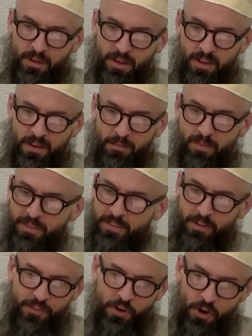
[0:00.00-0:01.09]

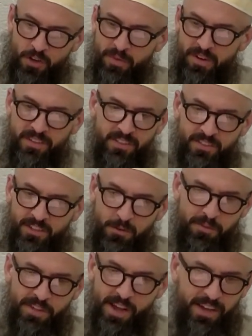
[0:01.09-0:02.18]
The argument is it's going to
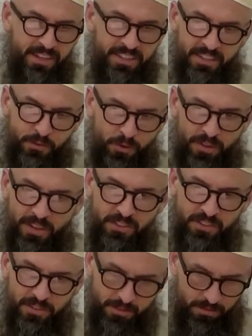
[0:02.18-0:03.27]
be the hyena or this.